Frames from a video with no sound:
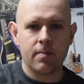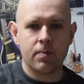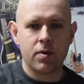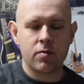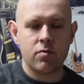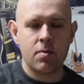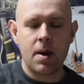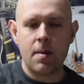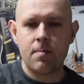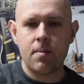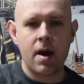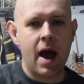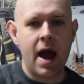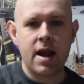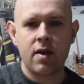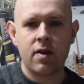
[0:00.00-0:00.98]
Remember,
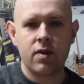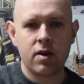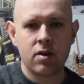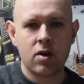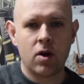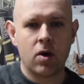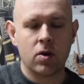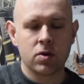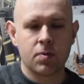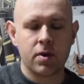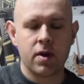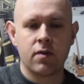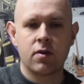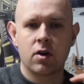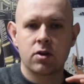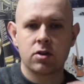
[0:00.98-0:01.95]
anything goes, but
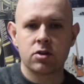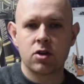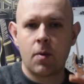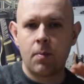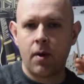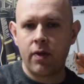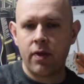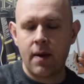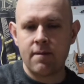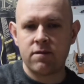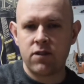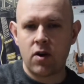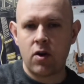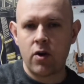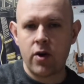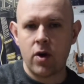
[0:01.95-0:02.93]
you've got to stop on them
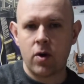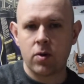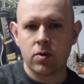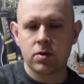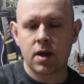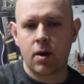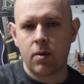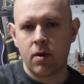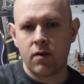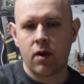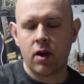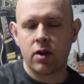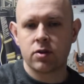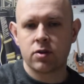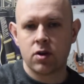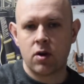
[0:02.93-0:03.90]
4 notes that we've
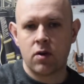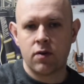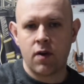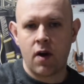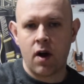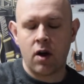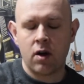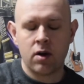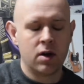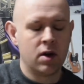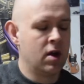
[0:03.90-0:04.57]
learnt so far.